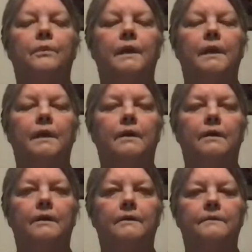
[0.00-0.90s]

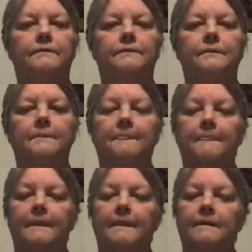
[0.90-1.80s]
here.
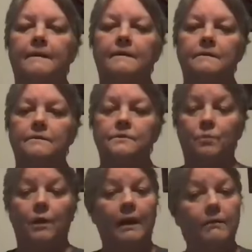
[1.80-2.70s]
So
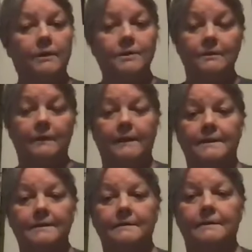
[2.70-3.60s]
why are we doing
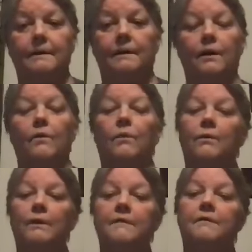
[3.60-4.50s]
this? Well,
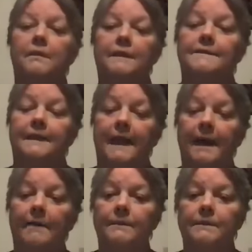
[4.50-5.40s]
one of the things that
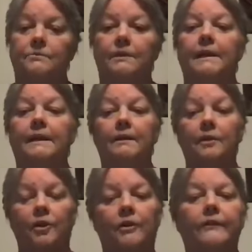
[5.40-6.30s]
happens when we get
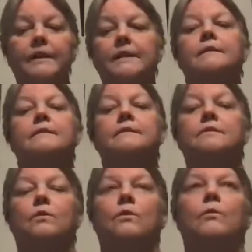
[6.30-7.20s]
nervous or